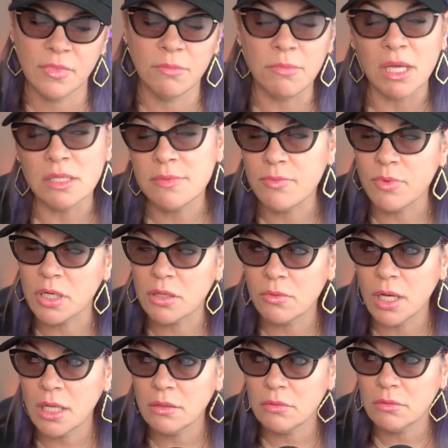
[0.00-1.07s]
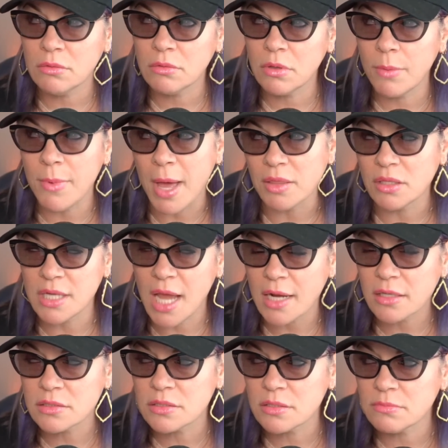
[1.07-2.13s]
Makes me wonder what about the
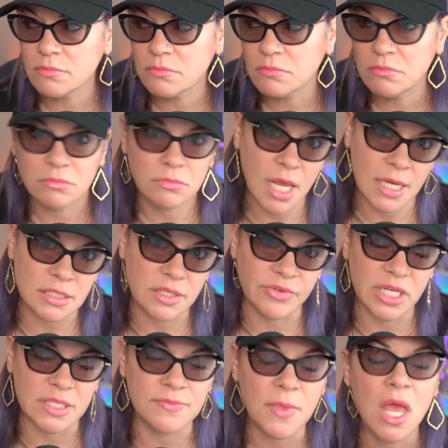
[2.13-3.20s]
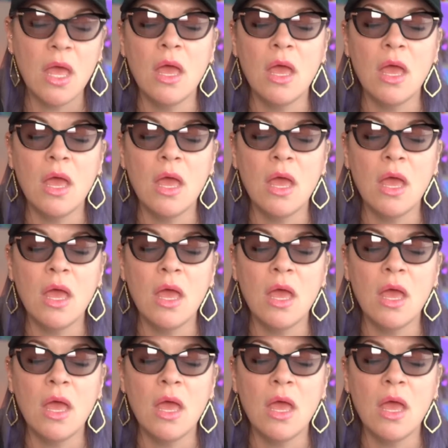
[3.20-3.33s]
tax activities.